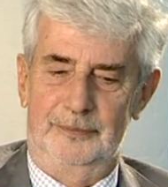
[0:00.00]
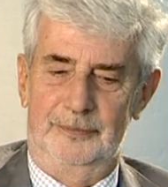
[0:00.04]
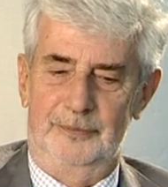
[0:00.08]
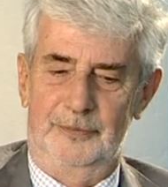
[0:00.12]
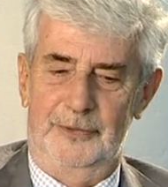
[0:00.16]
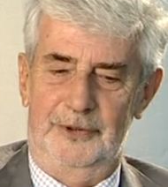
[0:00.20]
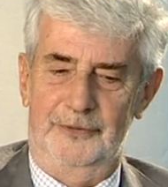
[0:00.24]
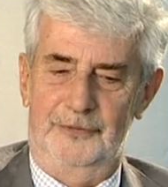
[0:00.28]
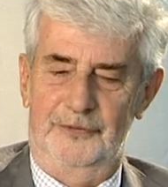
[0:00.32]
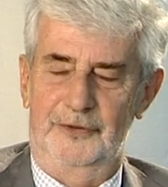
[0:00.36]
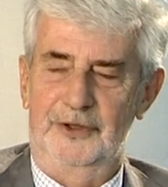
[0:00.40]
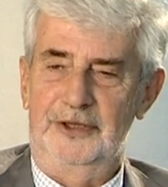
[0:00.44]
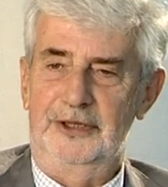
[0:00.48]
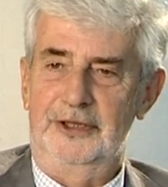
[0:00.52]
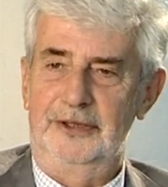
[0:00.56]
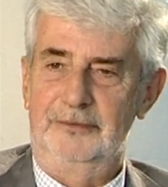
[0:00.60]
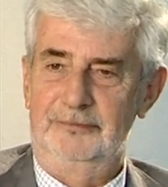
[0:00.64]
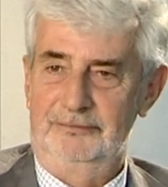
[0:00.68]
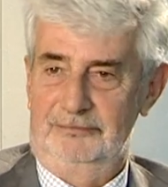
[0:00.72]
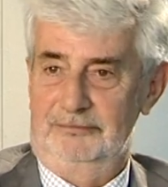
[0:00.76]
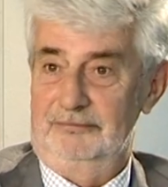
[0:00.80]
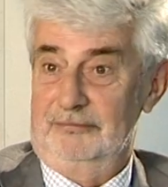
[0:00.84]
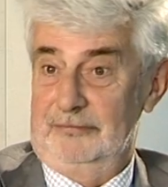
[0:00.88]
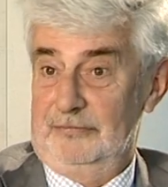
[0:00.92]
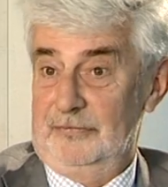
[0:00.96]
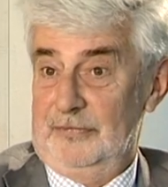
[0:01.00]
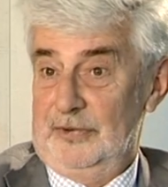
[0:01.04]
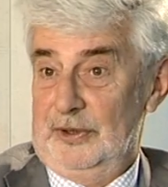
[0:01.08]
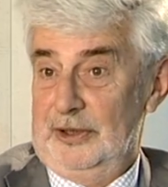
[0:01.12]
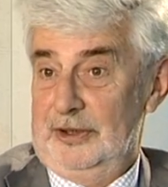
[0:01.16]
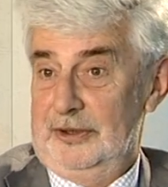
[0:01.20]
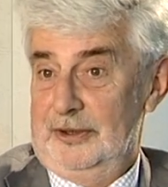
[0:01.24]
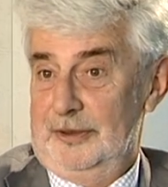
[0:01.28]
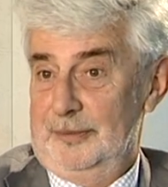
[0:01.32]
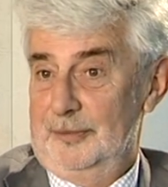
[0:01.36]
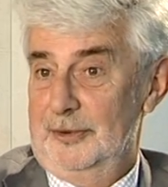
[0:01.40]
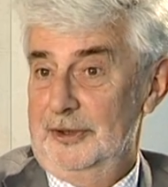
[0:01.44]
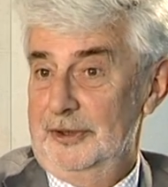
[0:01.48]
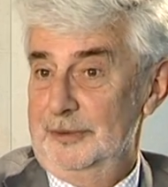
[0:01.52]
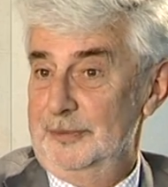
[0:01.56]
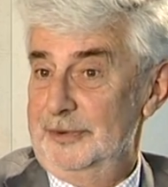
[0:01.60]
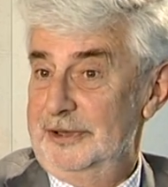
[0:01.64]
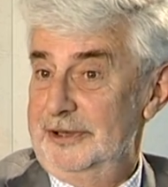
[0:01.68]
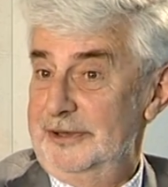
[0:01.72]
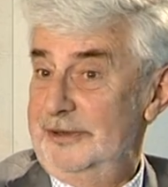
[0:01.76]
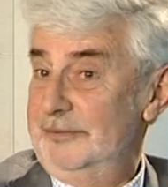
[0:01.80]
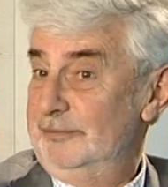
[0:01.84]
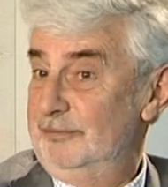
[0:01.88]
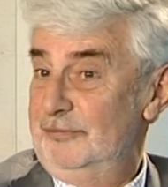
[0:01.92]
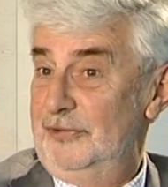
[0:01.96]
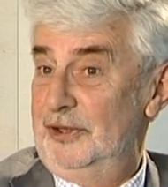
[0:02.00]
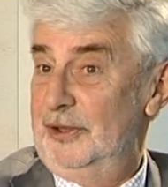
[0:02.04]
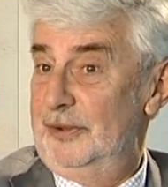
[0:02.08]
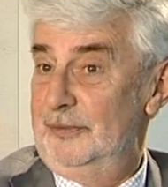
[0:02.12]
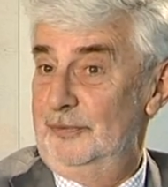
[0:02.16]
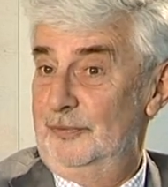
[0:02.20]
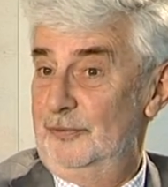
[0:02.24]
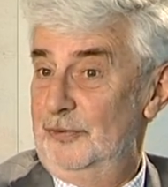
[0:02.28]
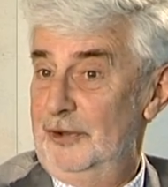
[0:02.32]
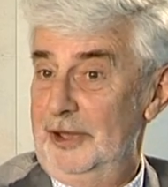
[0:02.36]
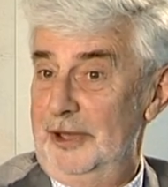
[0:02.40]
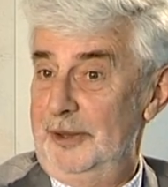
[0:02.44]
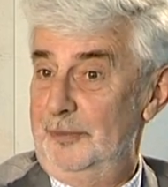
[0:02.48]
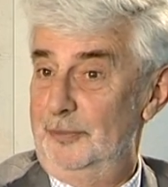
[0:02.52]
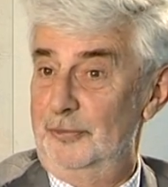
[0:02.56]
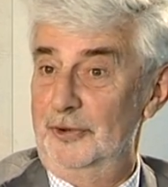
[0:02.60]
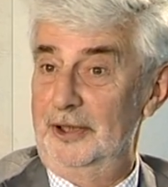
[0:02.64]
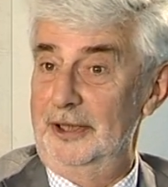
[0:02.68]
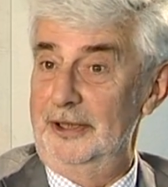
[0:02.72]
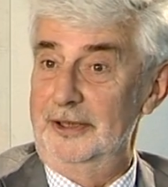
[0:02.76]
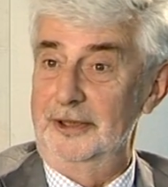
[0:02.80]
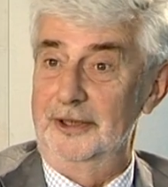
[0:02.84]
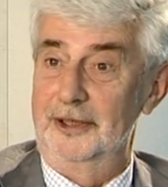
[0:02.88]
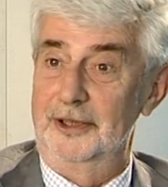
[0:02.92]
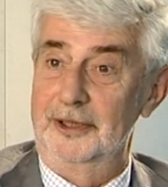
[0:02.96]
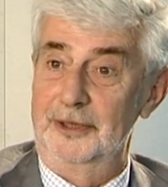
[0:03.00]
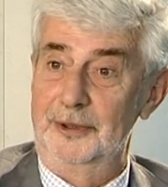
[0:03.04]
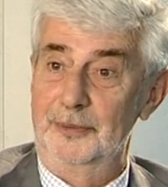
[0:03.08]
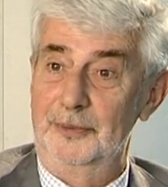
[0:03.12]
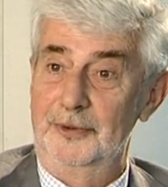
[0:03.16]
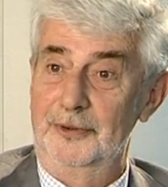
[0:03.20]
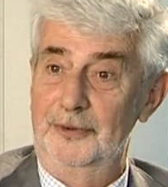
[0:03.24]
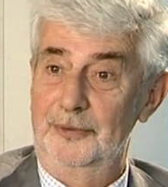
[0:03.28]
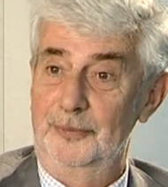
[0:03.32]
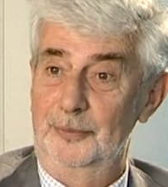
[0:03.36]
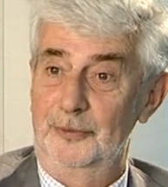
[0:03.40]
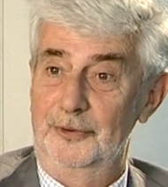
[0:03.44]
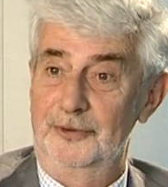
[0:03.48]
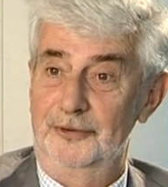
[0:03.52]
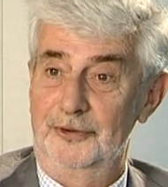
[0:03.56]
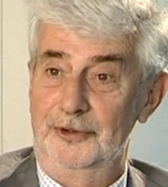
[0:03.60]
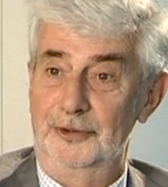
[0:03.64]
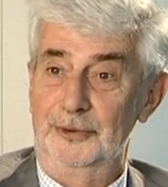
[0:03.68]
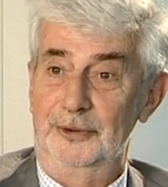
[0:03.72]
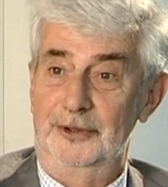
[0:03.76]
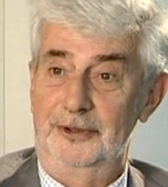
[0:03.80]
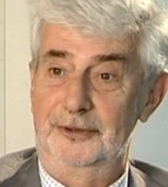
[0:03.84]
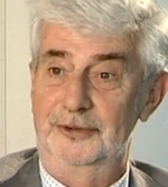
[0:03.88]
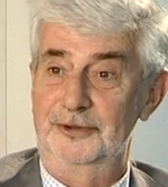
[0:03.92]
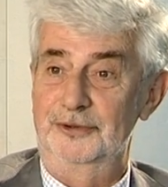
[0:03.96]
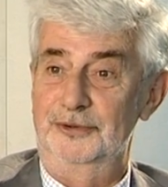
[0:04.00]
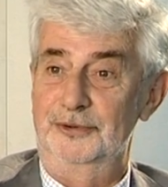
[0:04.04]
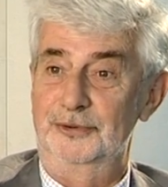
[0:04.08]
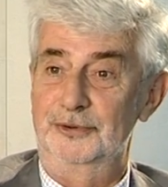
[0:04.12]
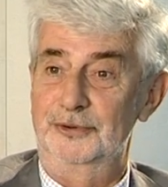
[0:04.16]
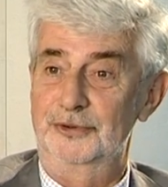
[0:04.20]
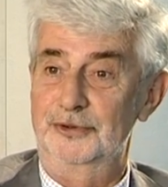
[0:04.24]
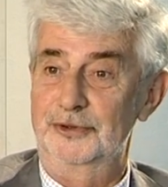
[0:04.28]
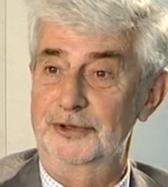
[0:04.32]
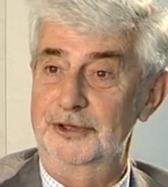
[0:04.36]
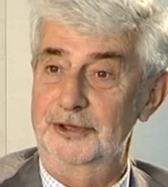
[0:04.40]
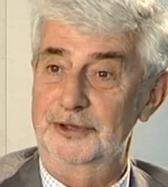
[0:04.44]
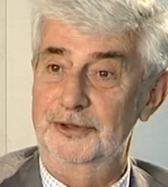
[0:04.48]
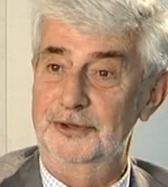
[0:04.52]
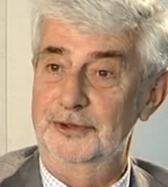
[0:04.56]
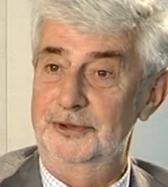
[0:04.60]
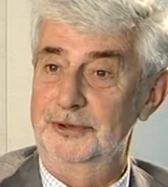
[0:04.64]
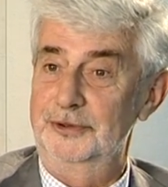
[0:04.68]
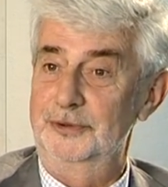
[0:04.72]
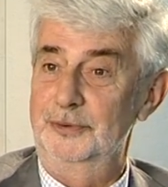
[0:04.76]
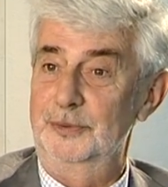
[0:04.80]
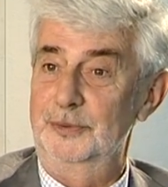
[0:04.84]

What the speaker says: it fitted, to my mind, really brilliantly with doing crystal structures as